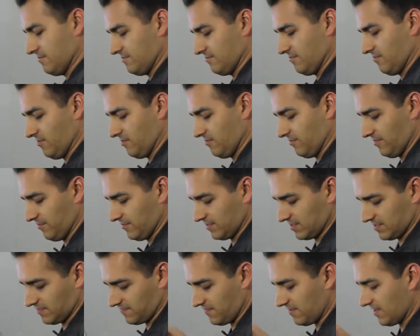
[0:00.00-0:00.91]
Whoa,
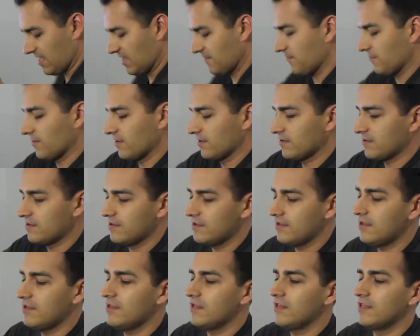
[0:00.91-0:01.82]
everything's flying everywhere.
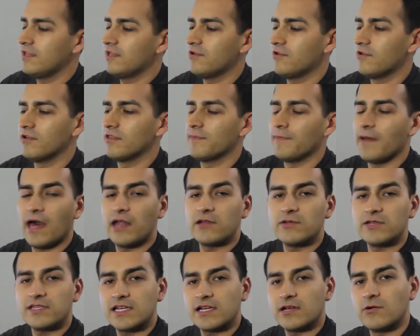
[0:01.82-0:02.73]
Here are the
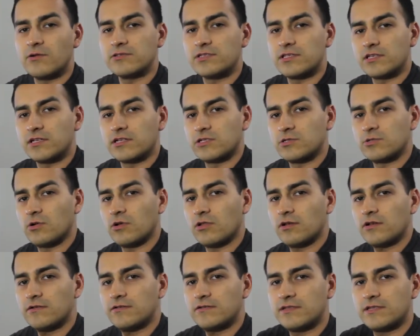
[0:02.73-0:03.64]
batteries that go into the
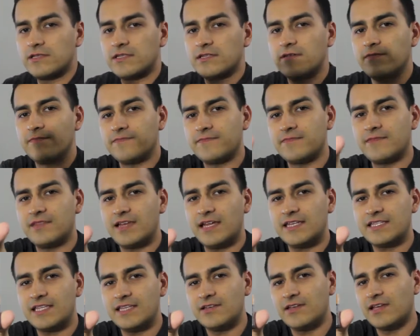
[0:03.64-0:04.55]
controller. So
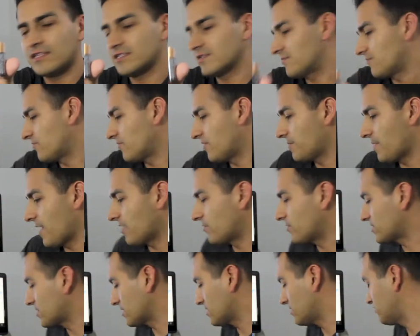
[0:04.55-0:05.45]
nice that you get some free
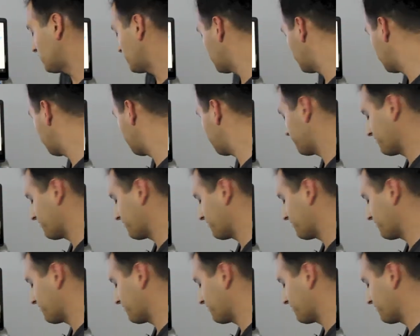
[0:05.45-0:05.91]
batteries included.